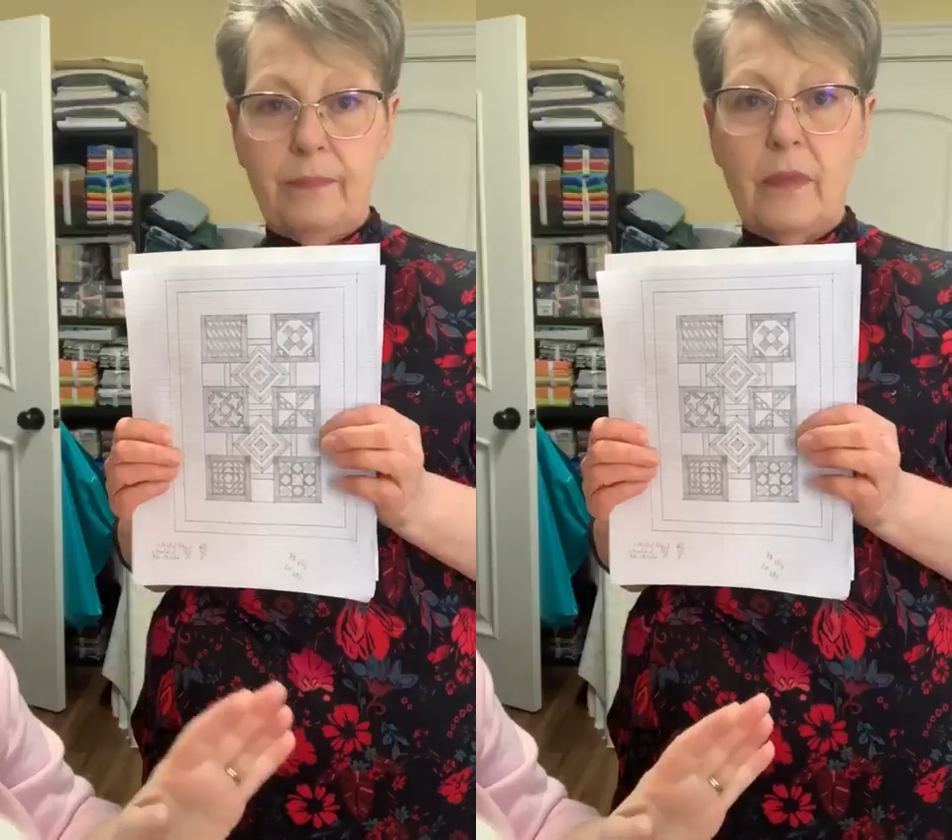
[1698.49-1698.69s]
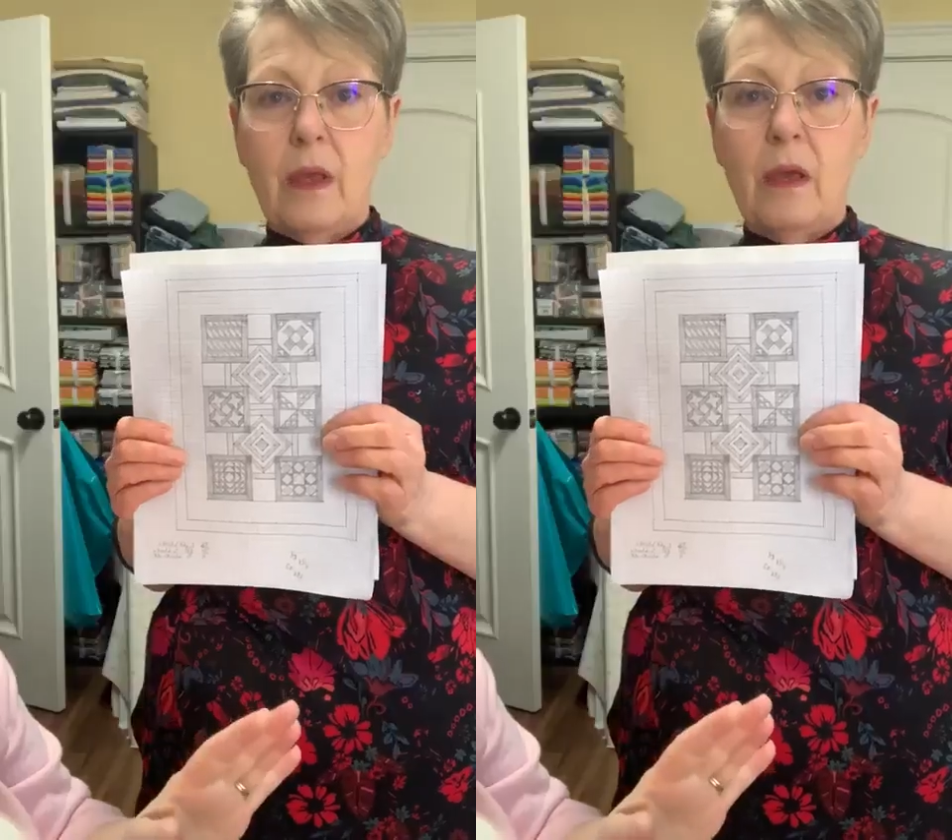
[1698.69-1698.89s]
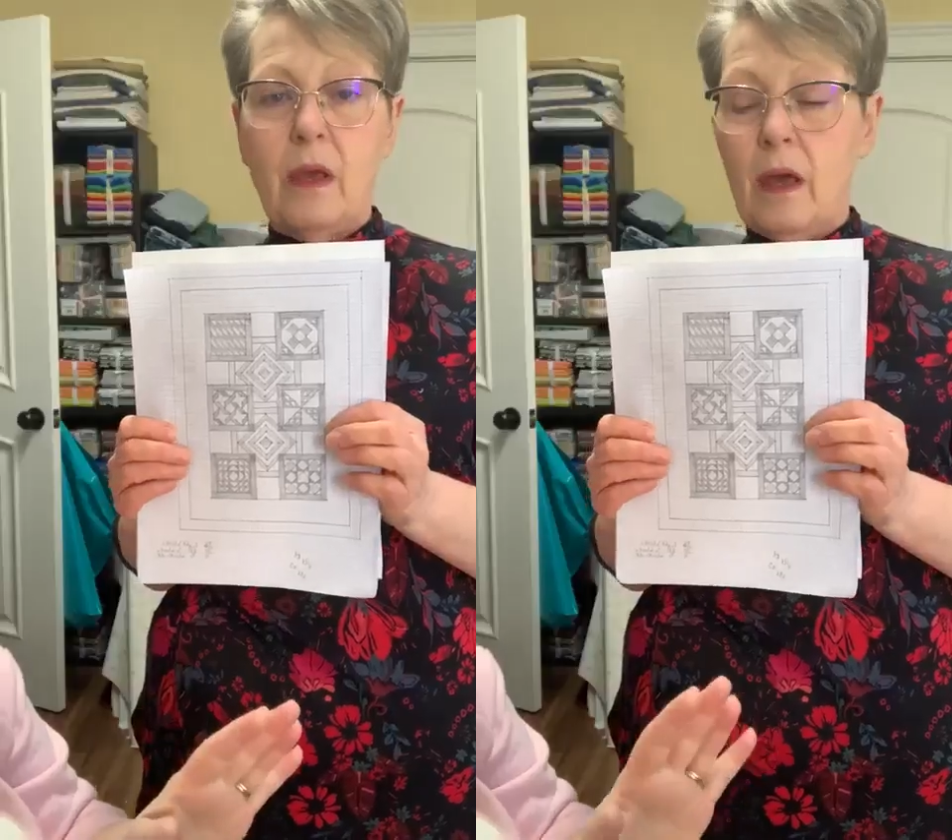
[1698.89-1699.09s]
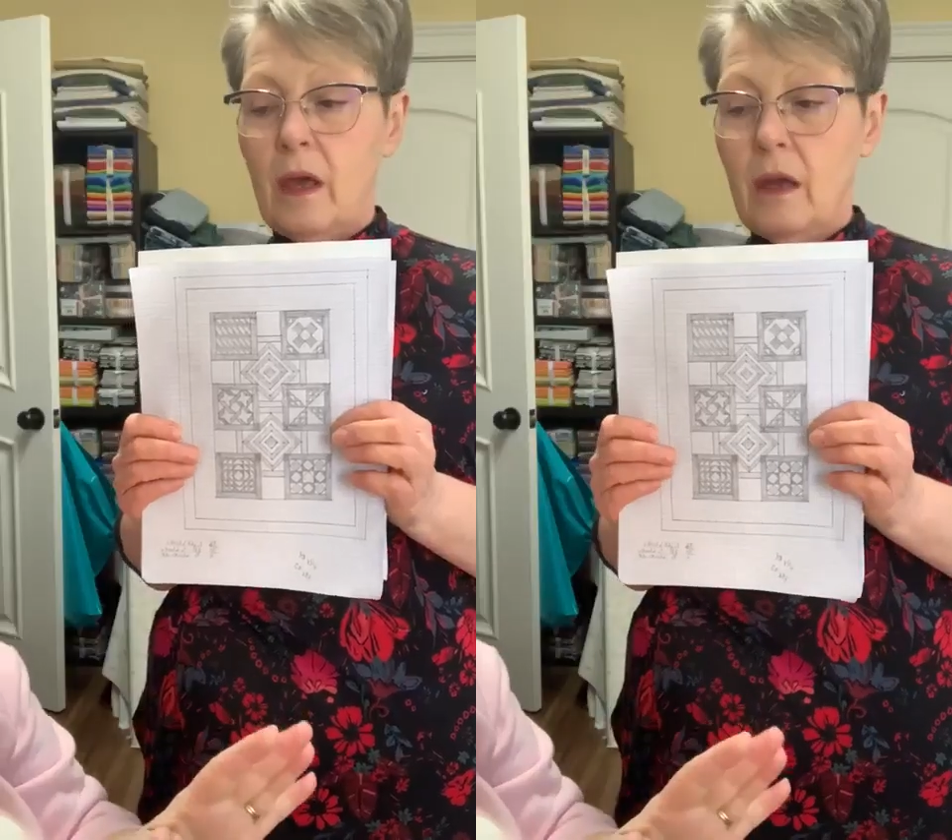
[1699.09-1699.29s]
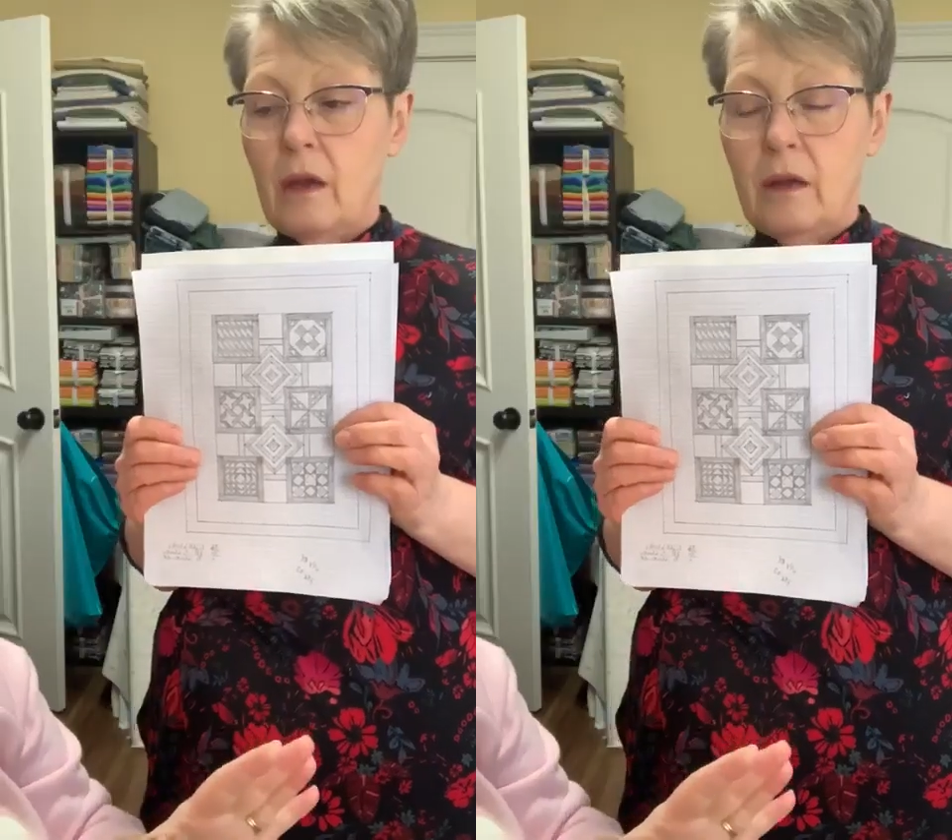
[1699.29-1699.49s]
block you
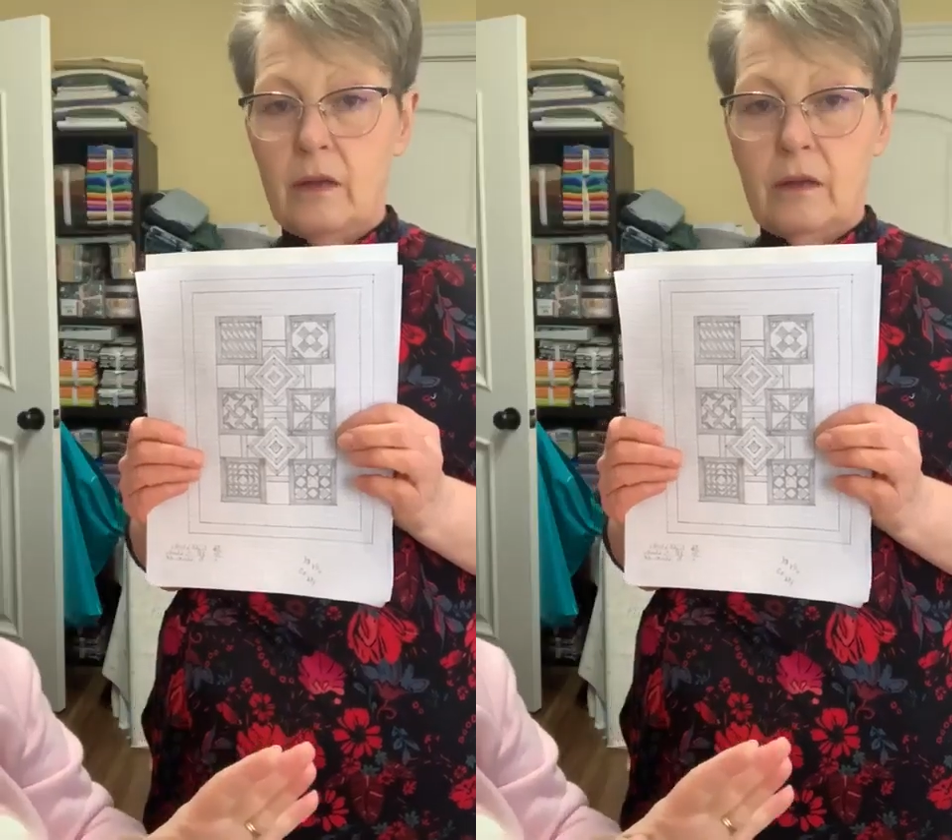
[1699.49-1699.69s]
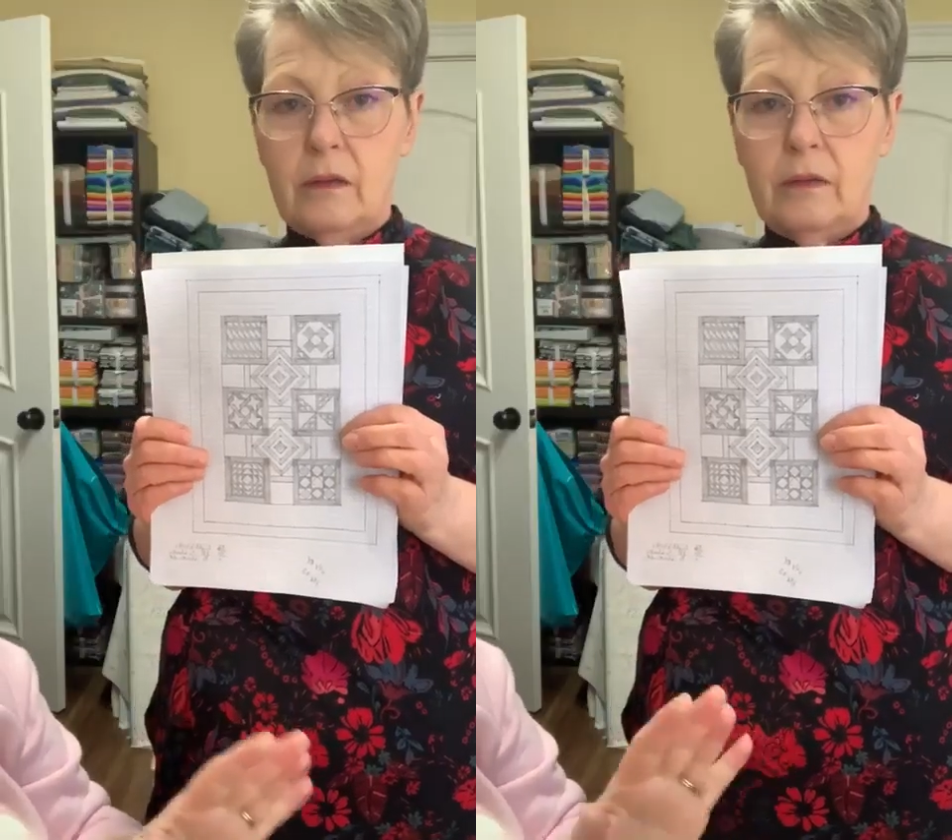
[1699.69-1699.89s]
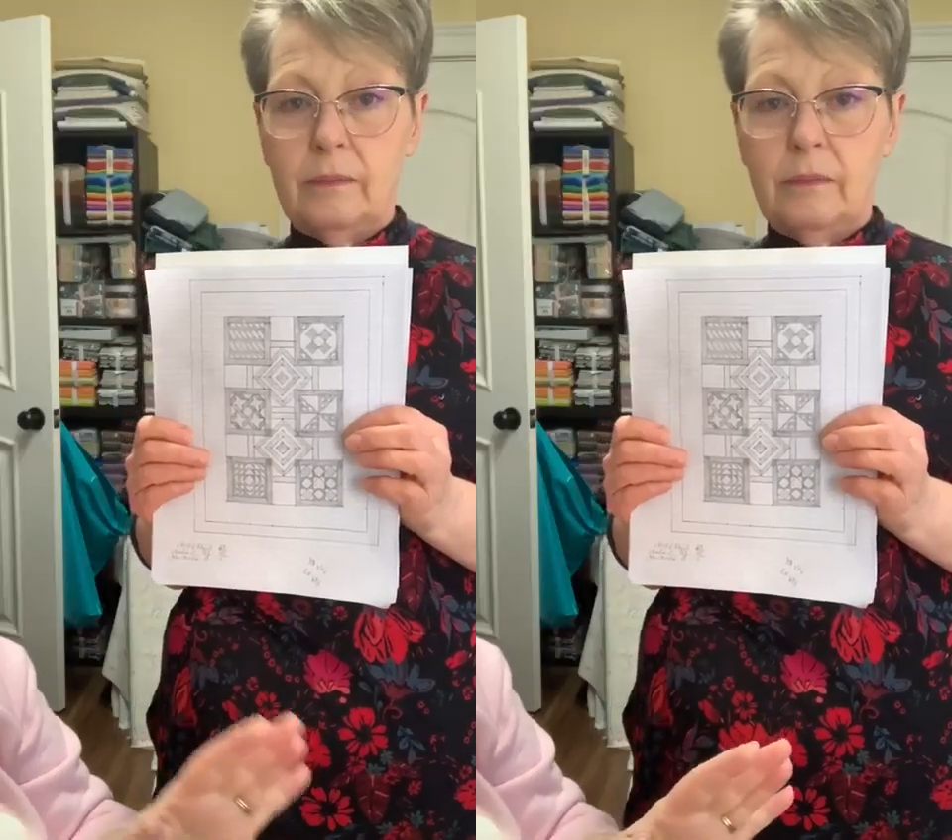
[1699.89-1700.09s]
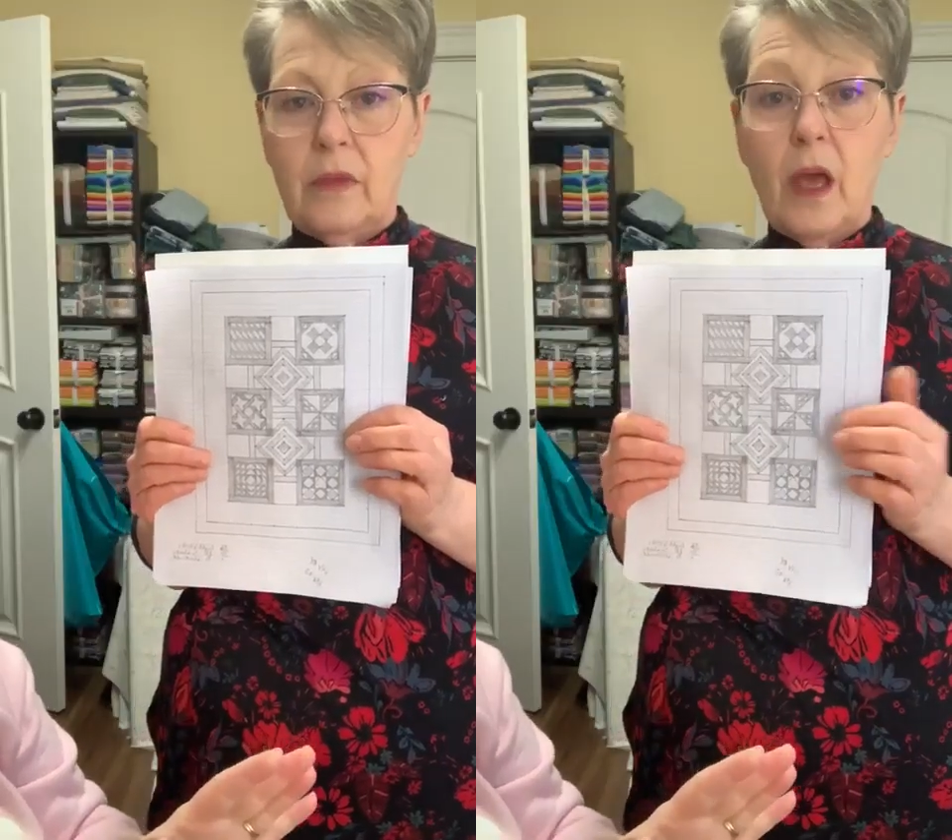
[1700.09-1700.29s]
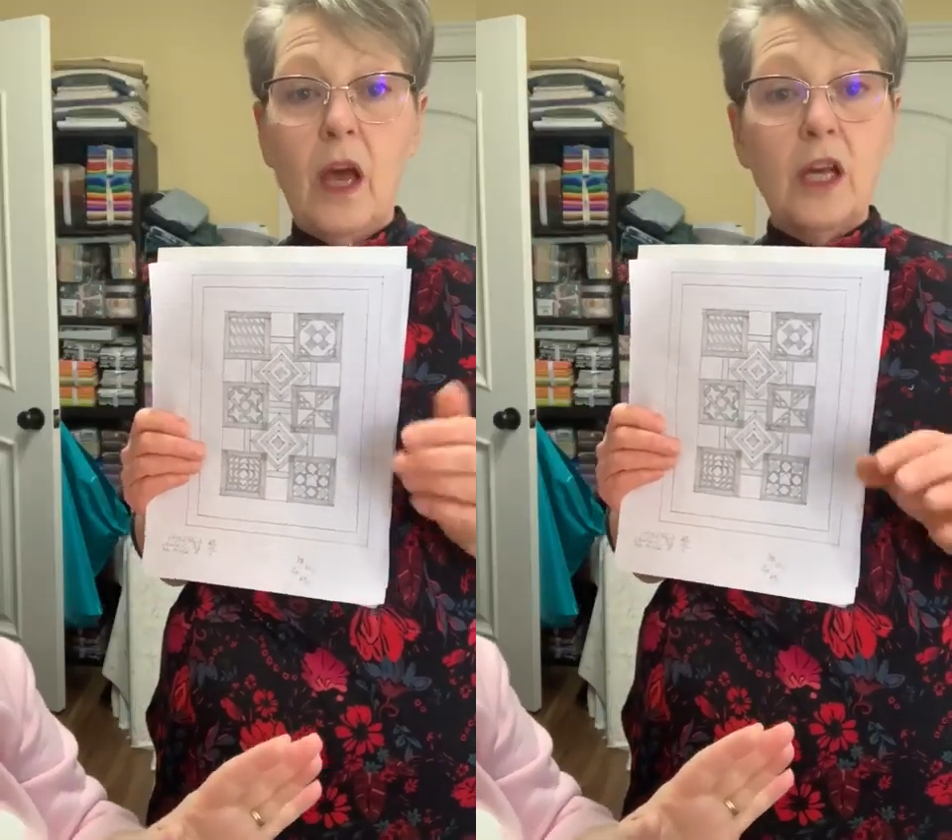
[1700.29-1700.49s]
want to make based on the
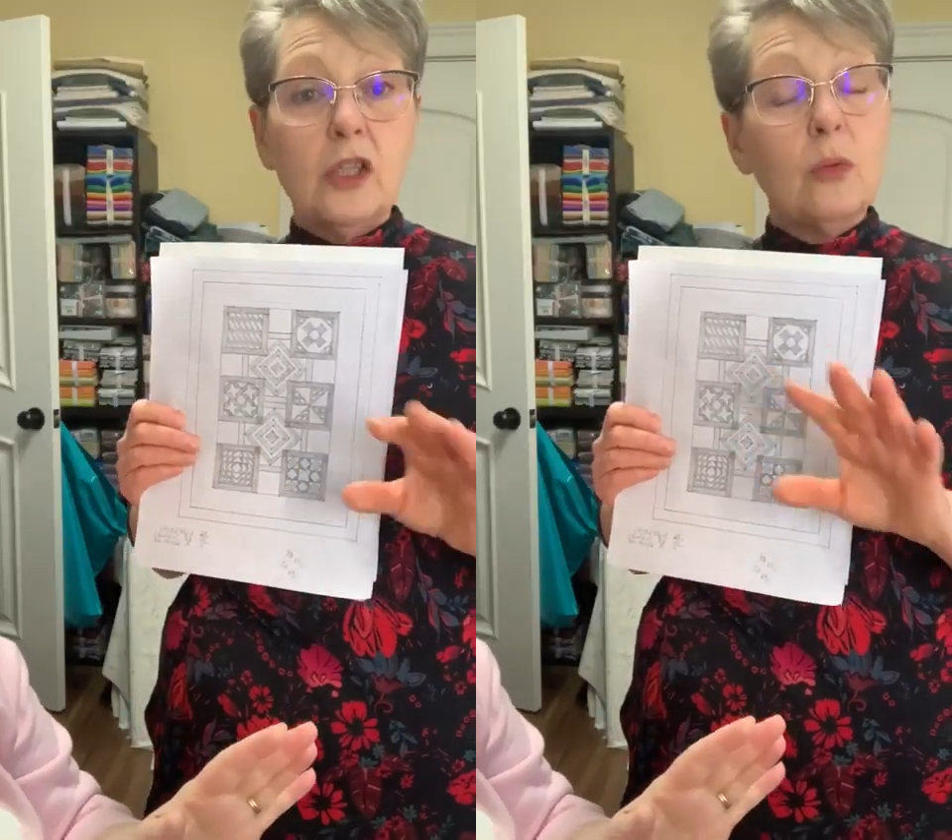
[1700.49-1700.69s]
size.